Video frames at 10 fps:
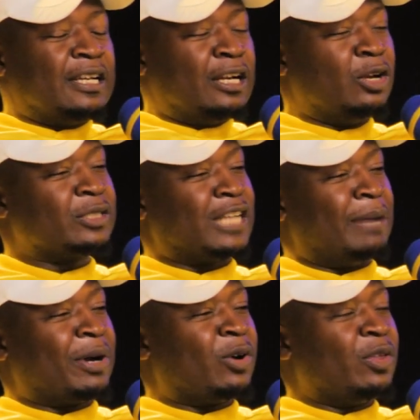long
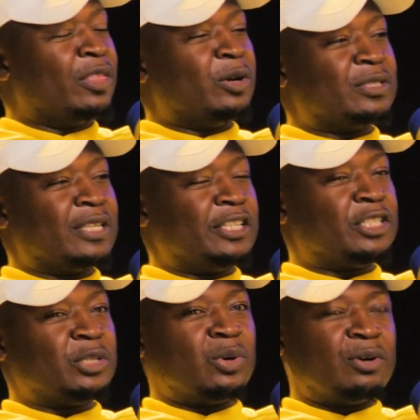time ago there was the
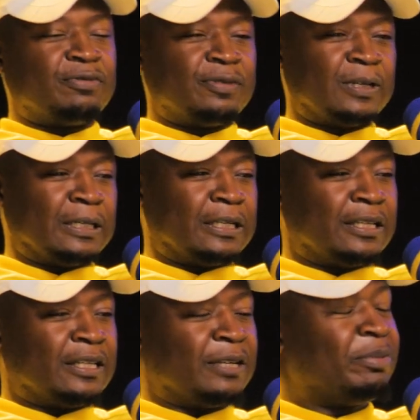issue of
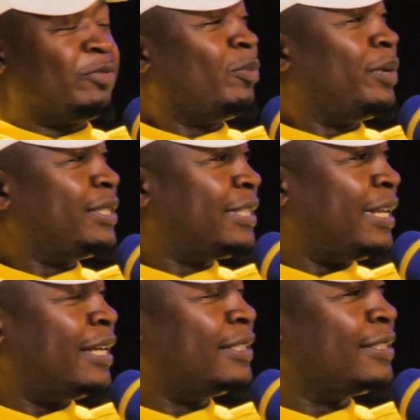performance
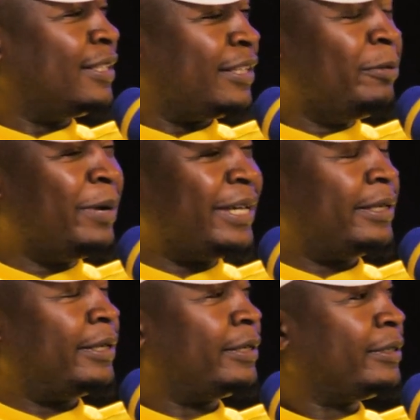enhancing. Iwange,